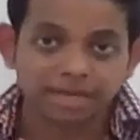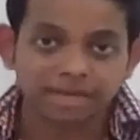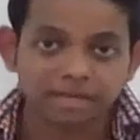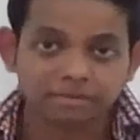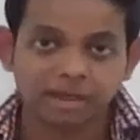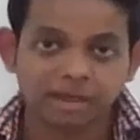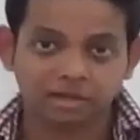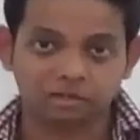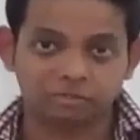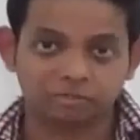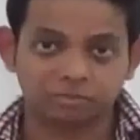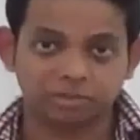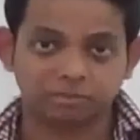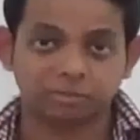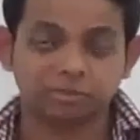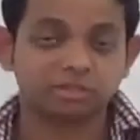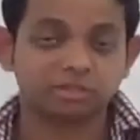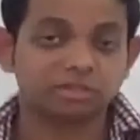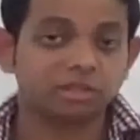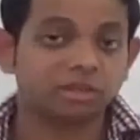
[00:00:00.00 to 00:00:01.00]

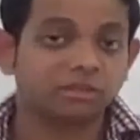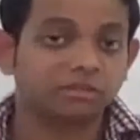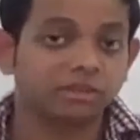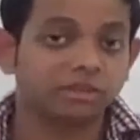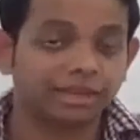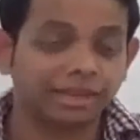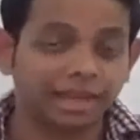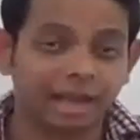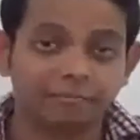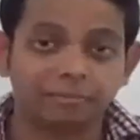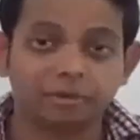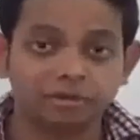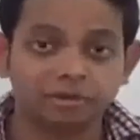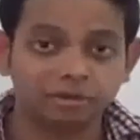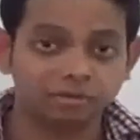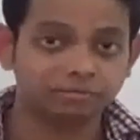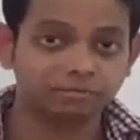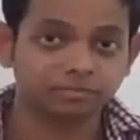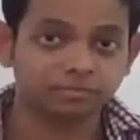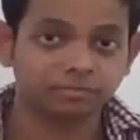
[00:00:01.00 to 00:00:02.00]
management. Preserving capital
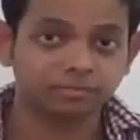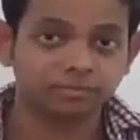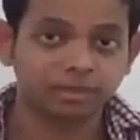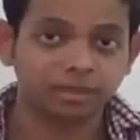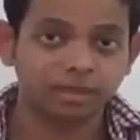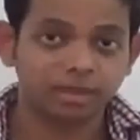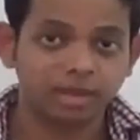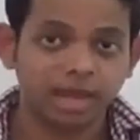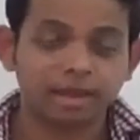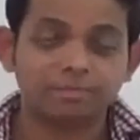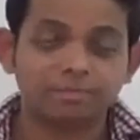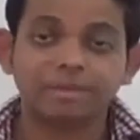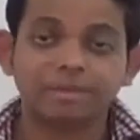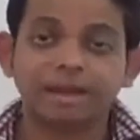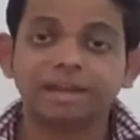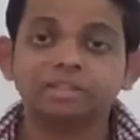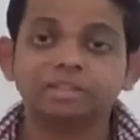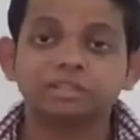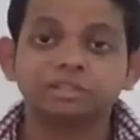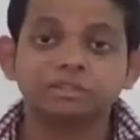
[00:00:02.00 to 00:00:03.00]
and
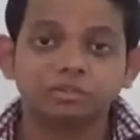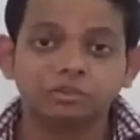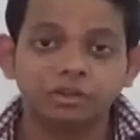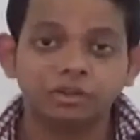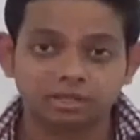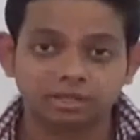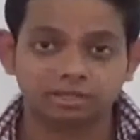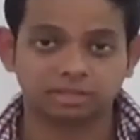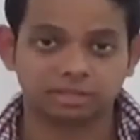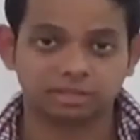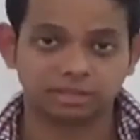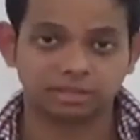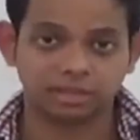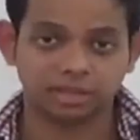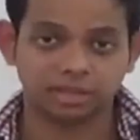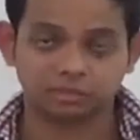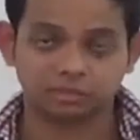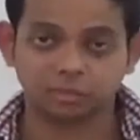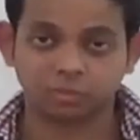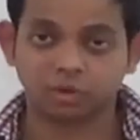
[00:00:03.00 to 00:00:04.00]
managing risk
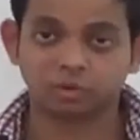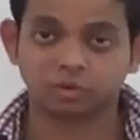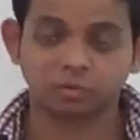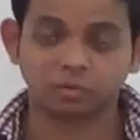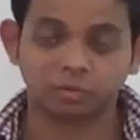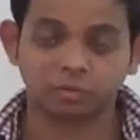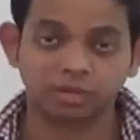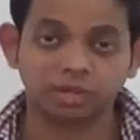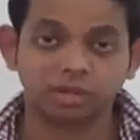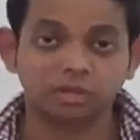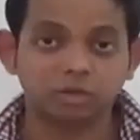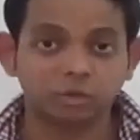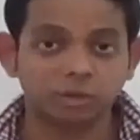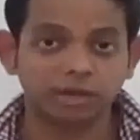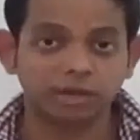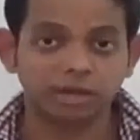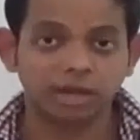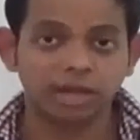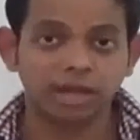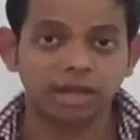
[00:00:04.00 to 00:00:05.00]
is what we are
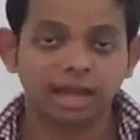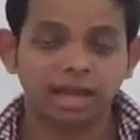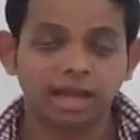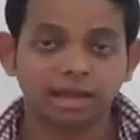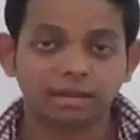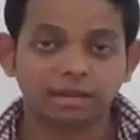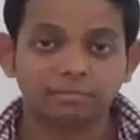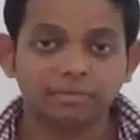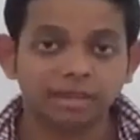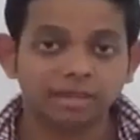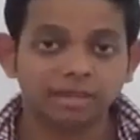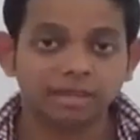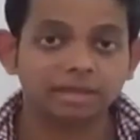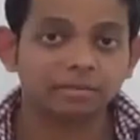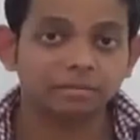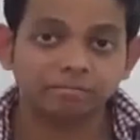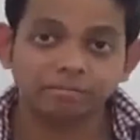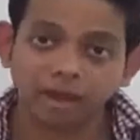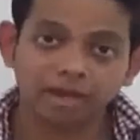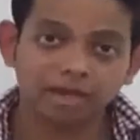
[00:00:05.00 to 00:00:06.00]
doing, and
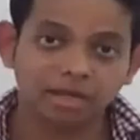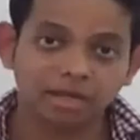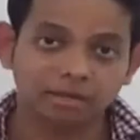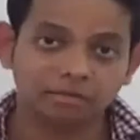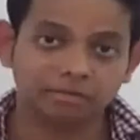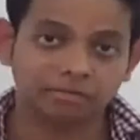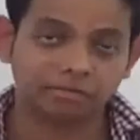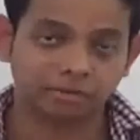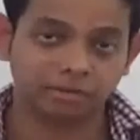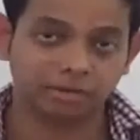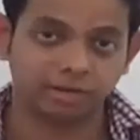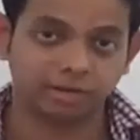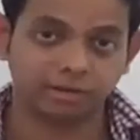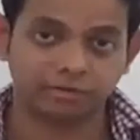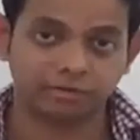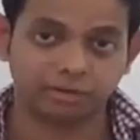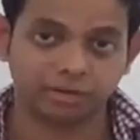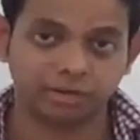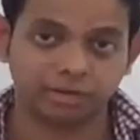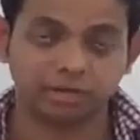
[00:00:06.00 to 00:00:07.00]
making money for a
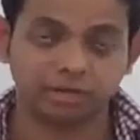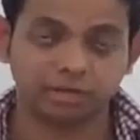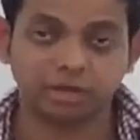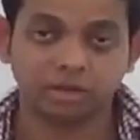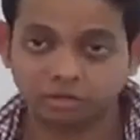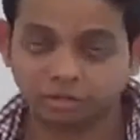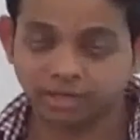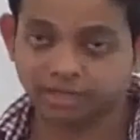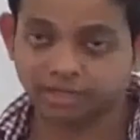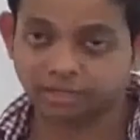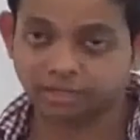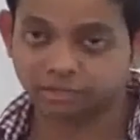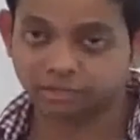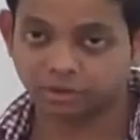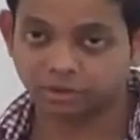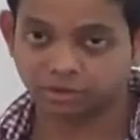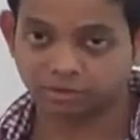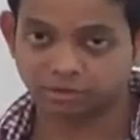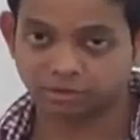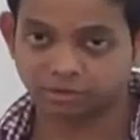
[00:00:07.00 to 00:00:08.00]
living trading
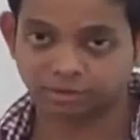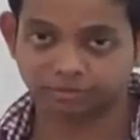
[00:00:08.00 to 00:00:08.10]
stocks.